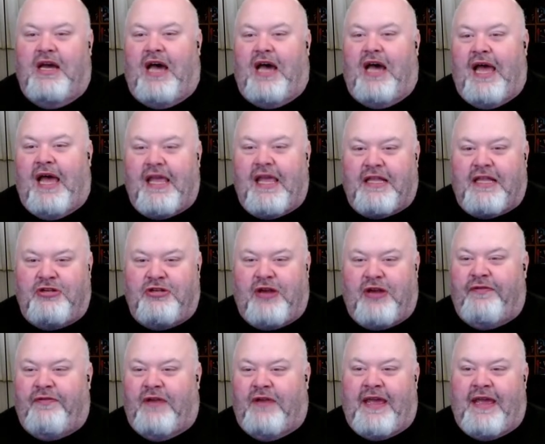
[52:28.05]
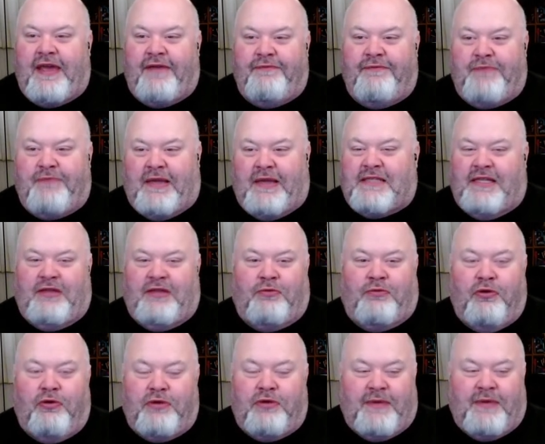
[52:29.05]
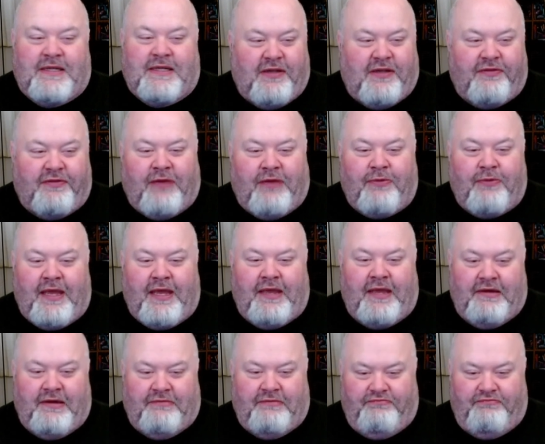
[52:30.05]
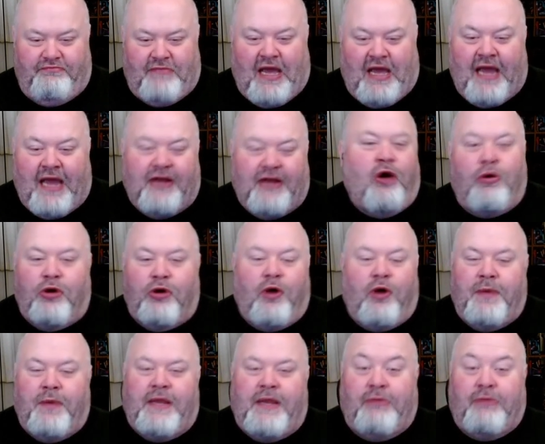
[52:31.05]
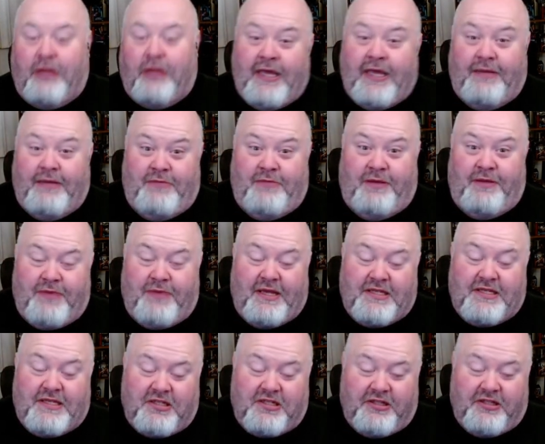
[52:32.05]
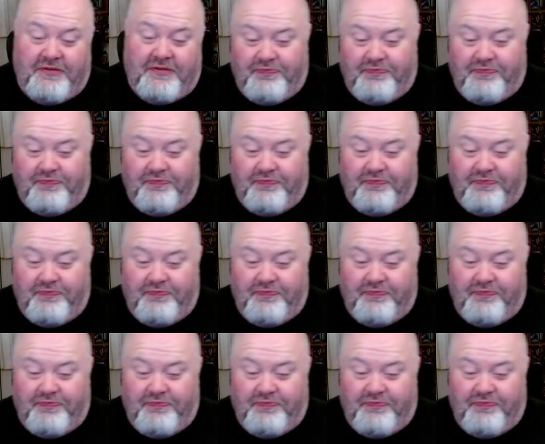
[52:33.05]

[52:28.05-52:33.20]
I like to drive when I have basically the road to myself. That way I know nobody will hit me, basically.